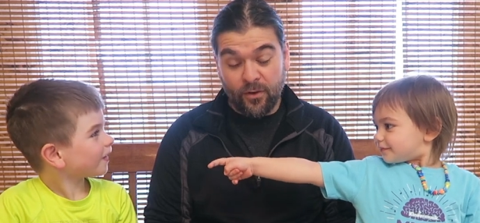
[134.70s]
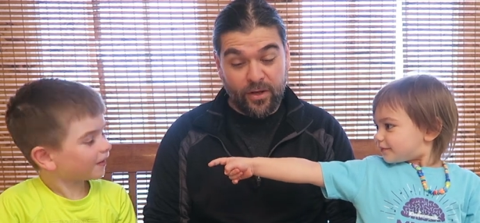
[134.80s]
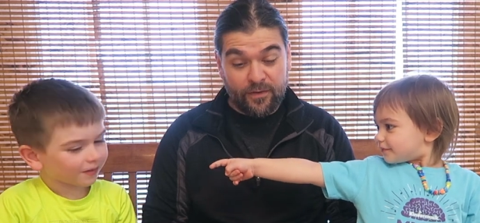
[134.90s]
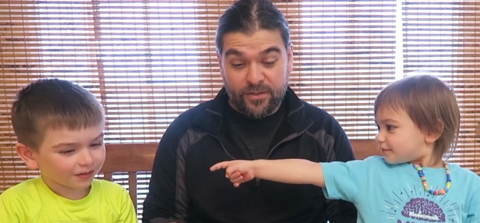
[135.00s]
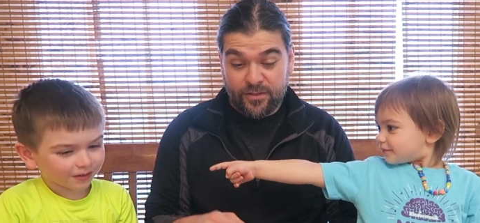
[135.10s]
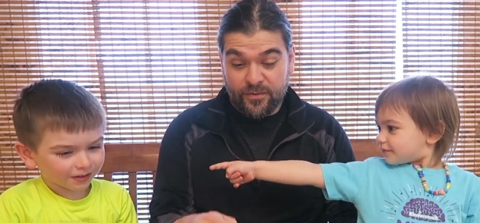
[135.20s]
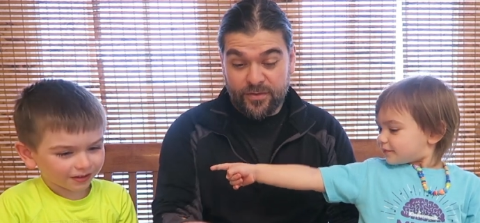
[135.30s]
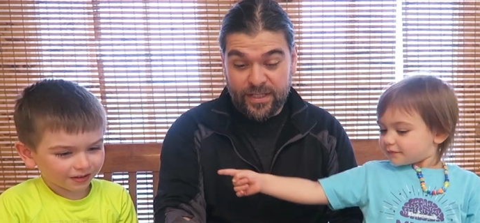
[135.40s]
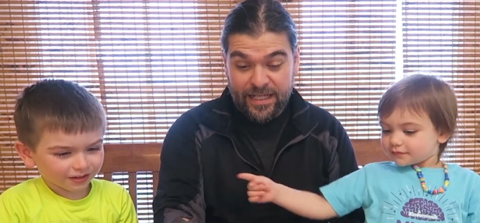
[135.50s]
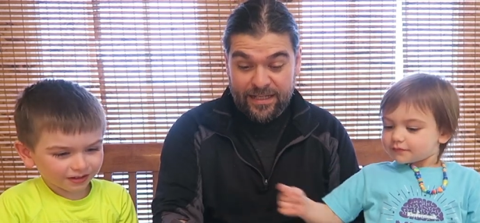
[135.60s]
Speaker 1: All you have to do
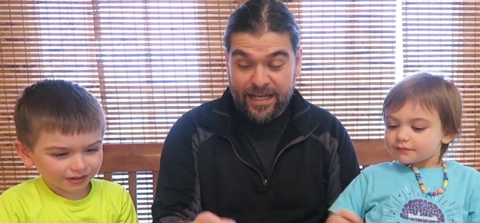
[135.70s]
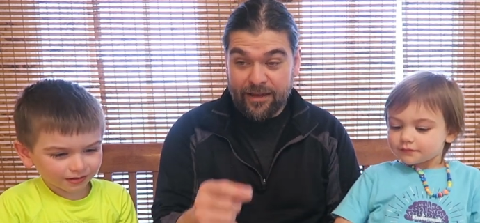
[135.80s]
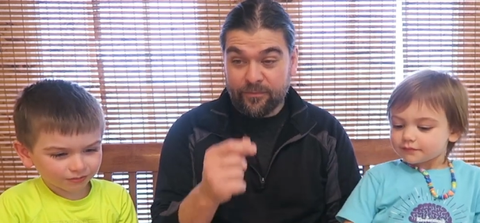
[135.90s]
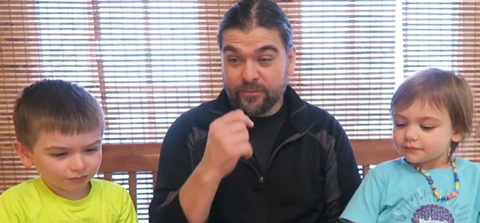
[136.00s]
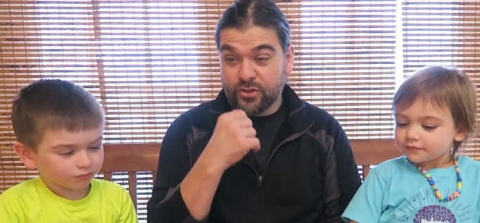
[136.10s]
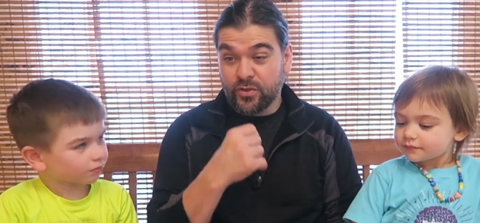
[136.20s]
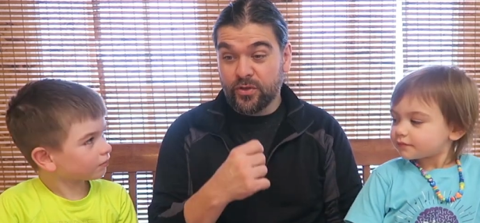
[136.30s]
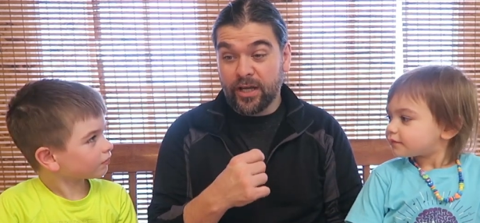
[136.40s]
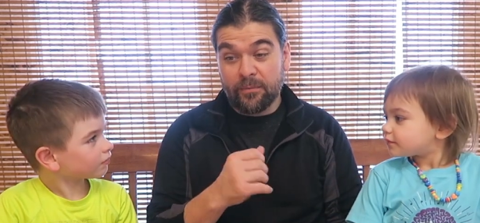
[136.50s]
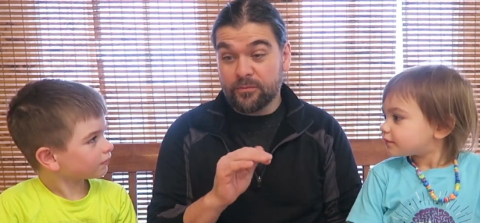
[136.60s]
is eat that, chew
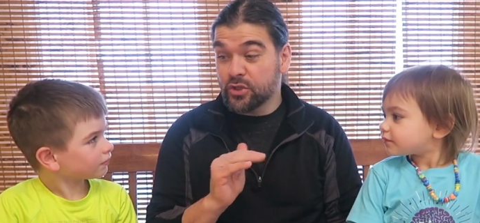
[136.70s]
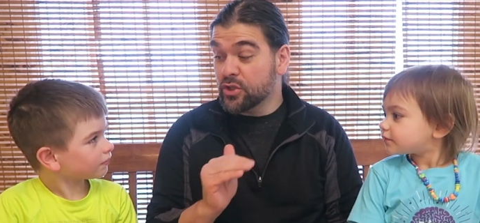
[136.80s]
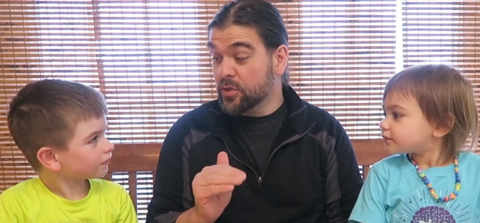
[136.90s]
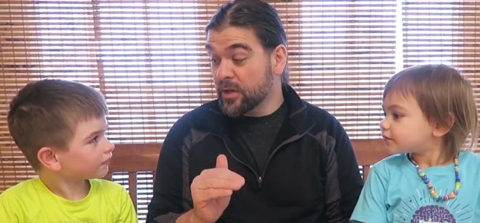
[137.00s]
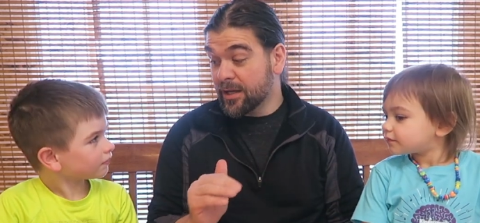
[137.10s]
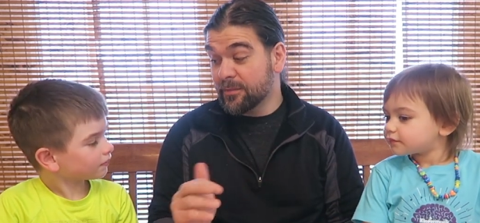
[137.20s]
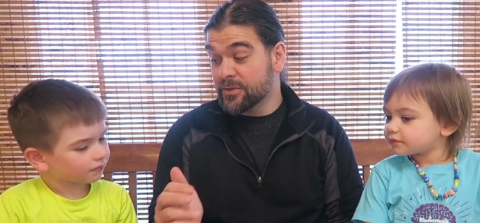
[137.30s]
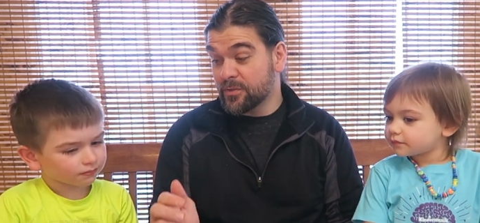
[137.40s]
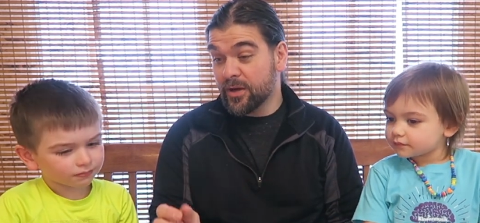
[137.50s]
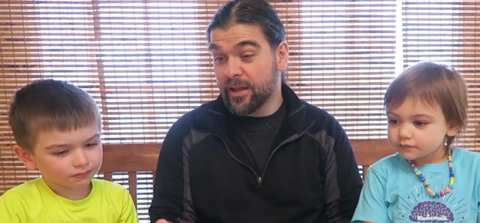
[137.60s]
it up, chew it up,
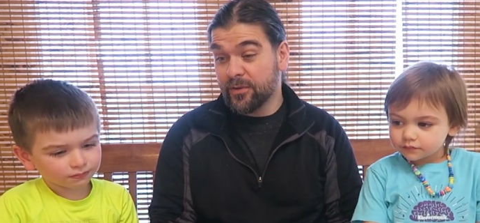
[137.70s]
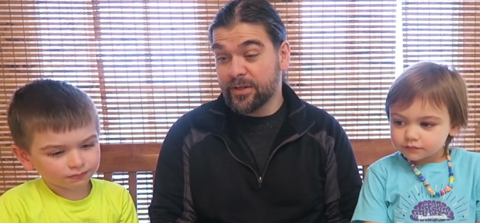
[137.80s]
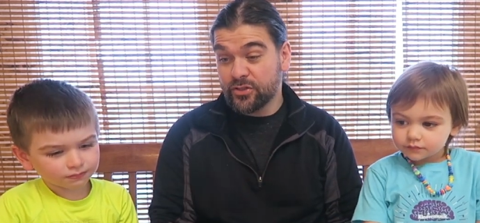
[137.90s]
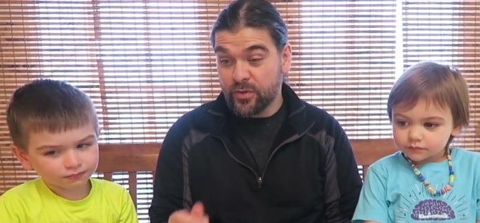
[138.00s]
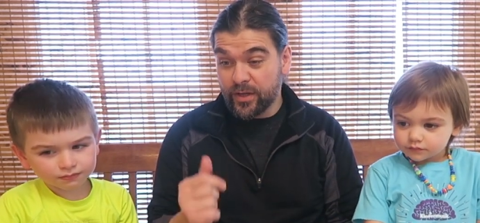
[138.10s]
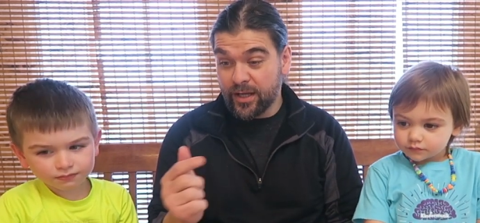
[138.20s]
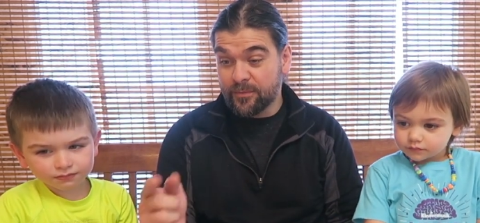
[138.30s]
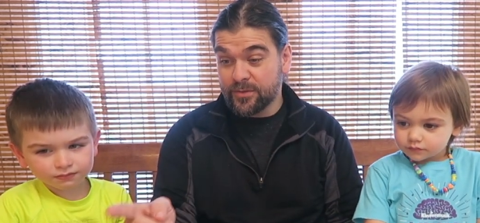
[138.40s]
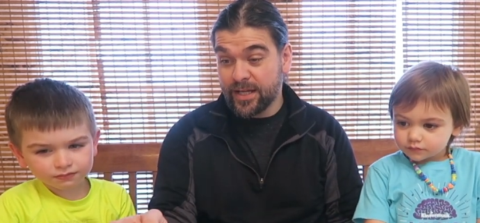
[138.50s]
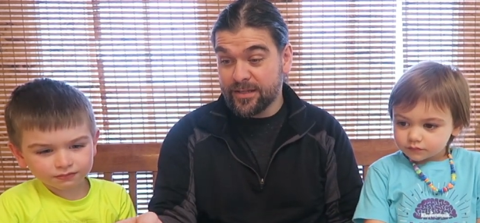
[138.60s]
swallow it, chew it
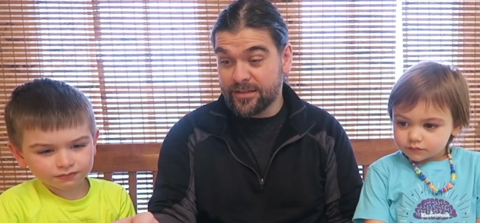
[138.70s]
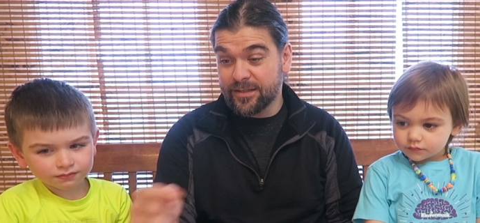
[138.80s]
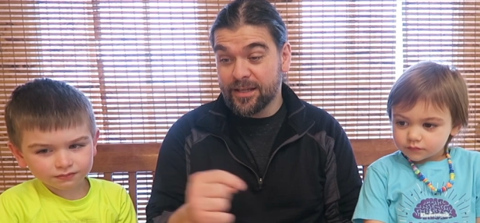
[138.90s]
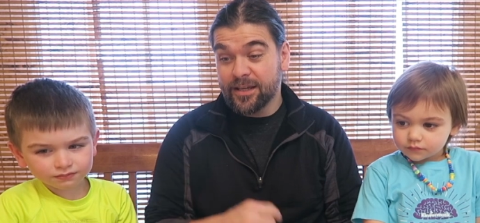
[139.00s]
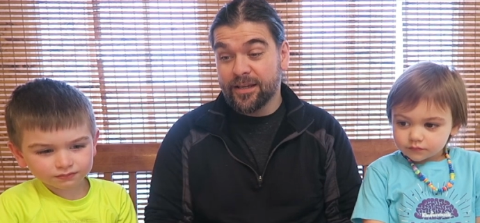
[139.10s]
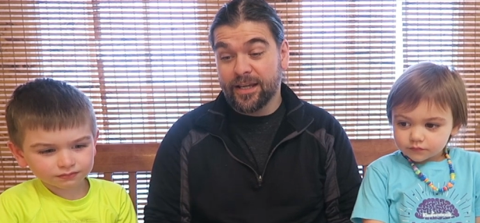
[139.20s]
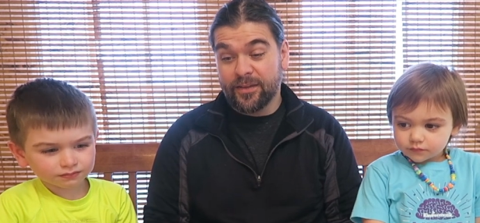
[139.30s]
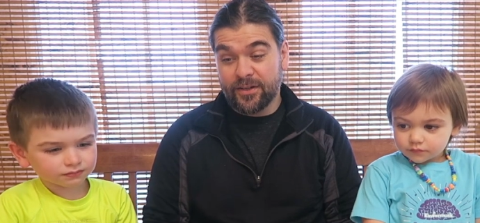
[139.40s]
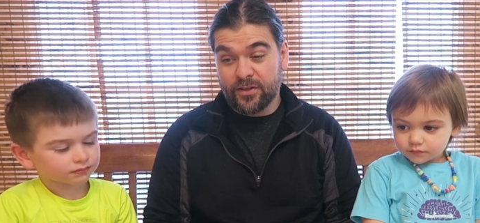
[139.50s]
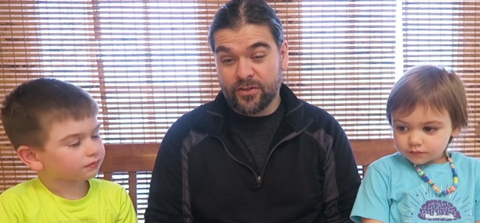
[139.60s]
up, taste it,
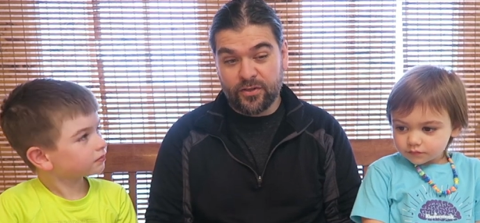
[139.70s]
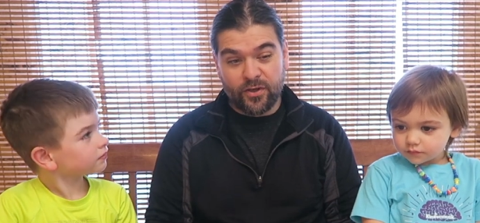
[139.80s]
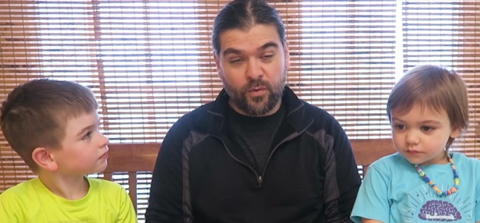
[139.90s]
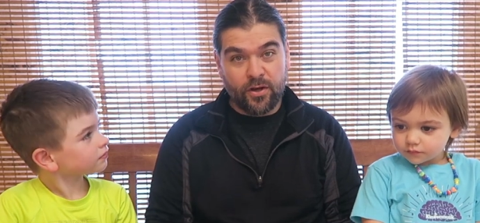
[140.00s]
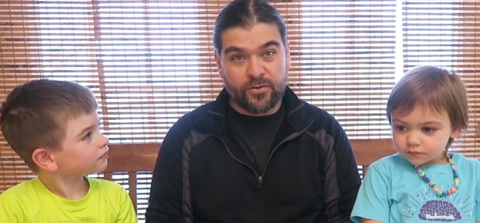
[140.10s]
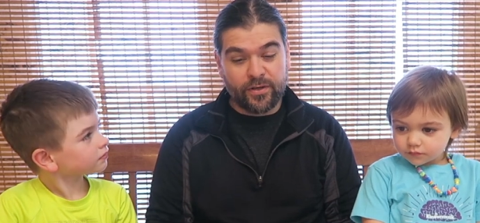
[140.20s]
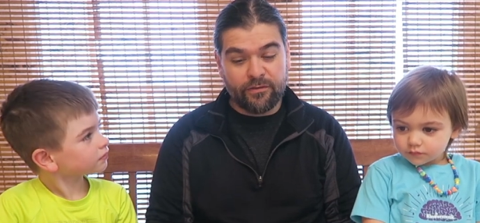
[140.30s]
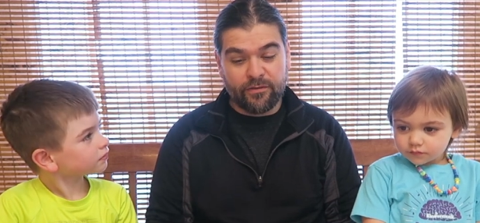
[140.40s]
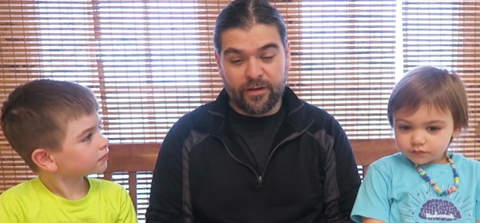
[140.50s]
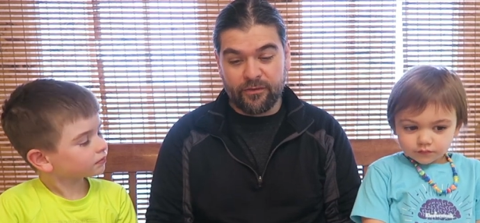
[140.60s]
and then your, your water's right
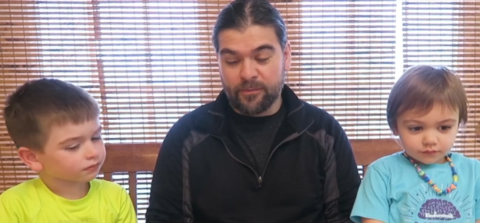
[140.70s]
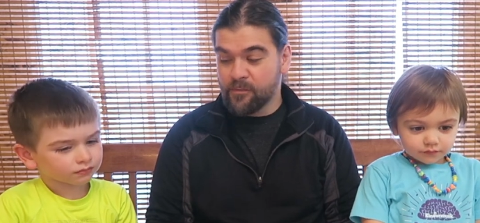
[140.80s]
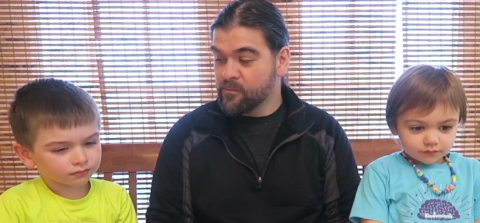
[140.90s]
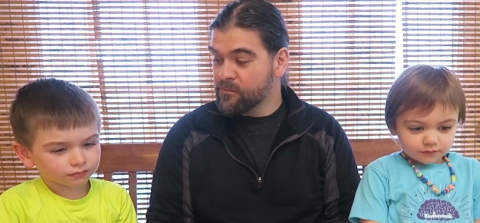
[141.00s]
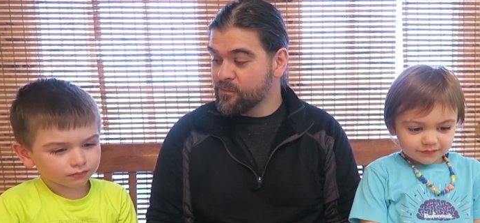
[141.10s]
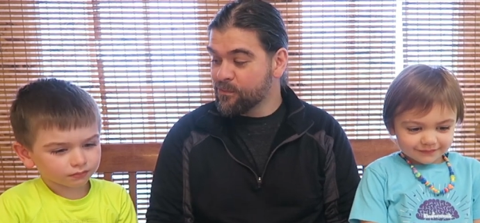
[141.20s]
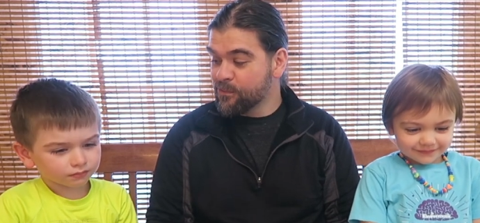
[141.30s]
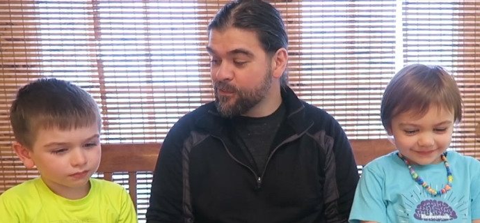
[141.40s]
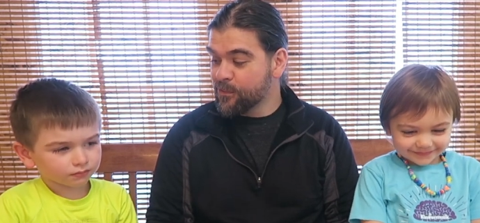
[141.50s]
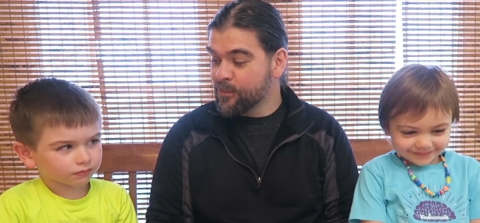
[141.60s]
in front of you.
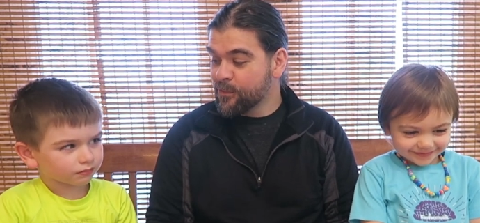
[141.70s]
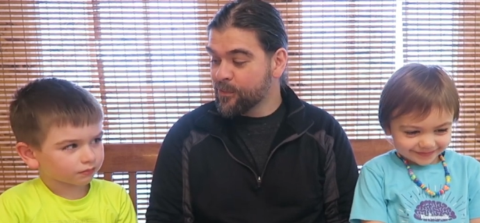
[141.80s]
Mm.